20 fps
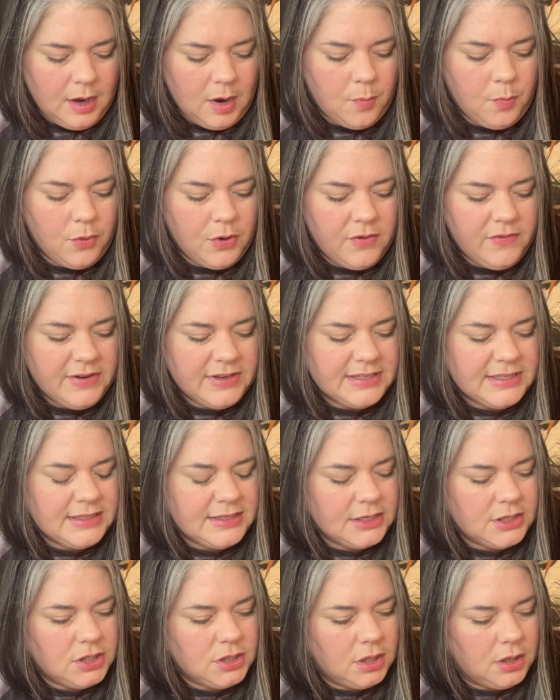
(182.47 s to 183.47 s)
previous
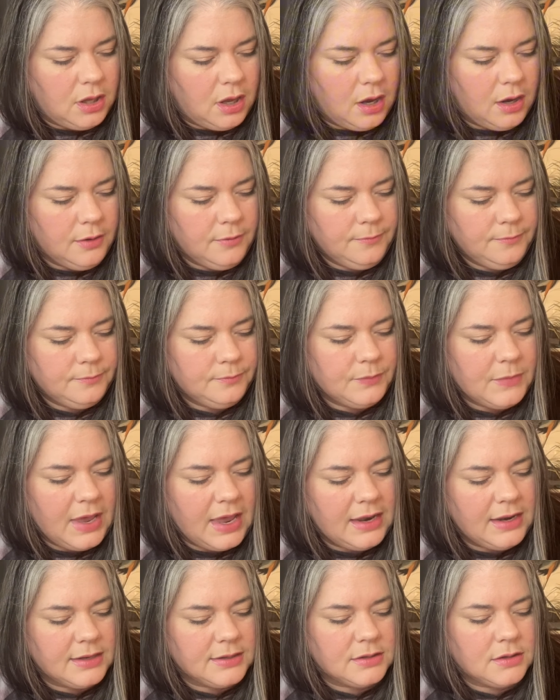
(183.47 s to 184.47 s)
stitch along,
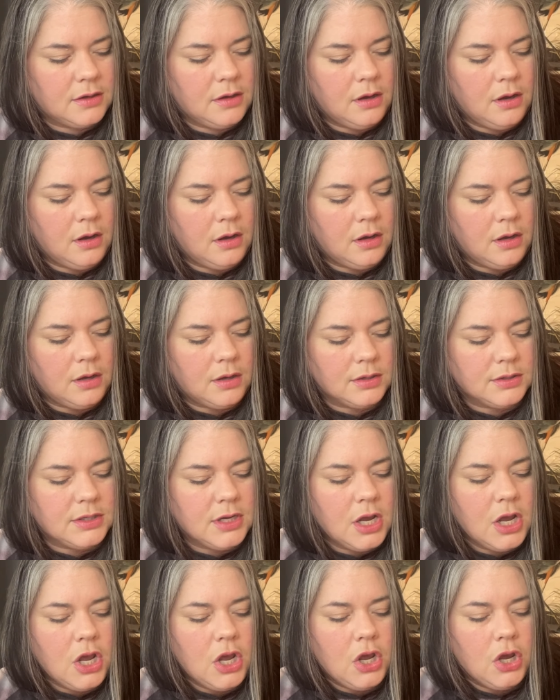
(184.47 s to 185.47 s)
and it's called
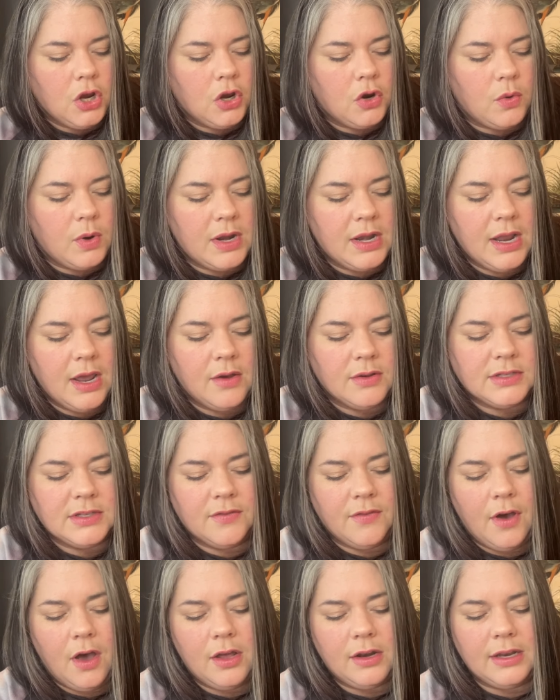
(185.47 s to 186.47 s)
Greenhouse
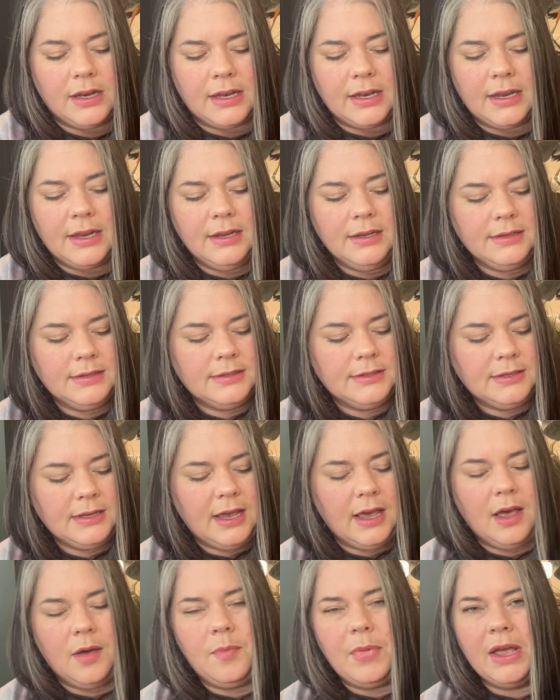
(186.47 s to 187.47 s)
of Oddities
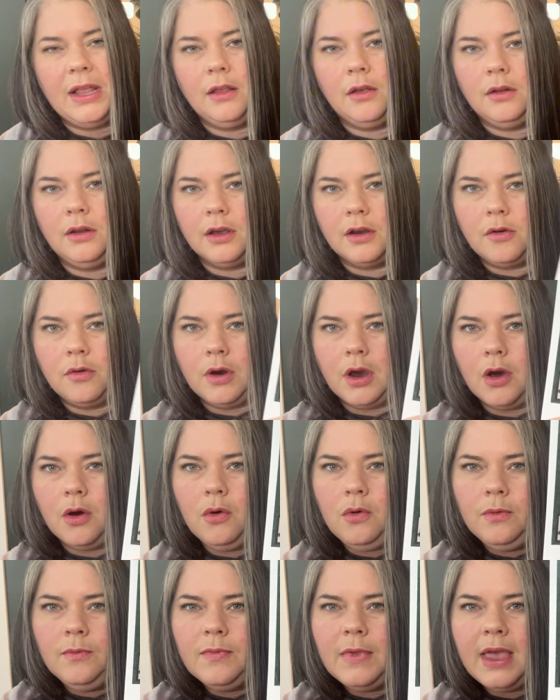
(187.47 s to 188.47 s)
by Lola
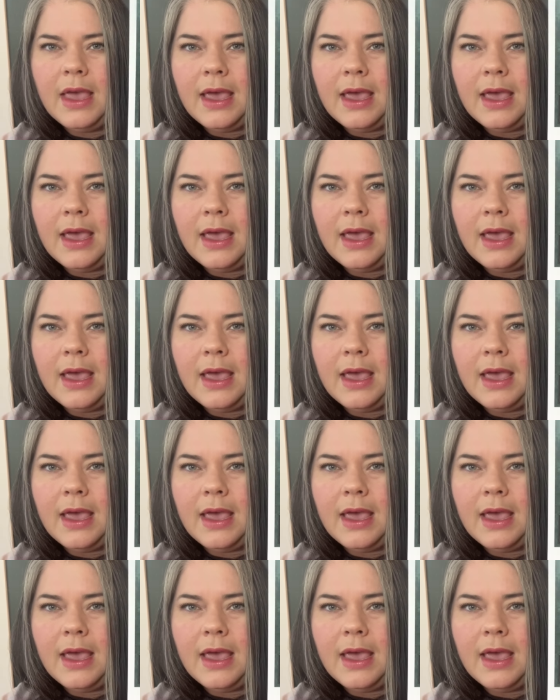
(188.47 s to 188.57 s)
Crow.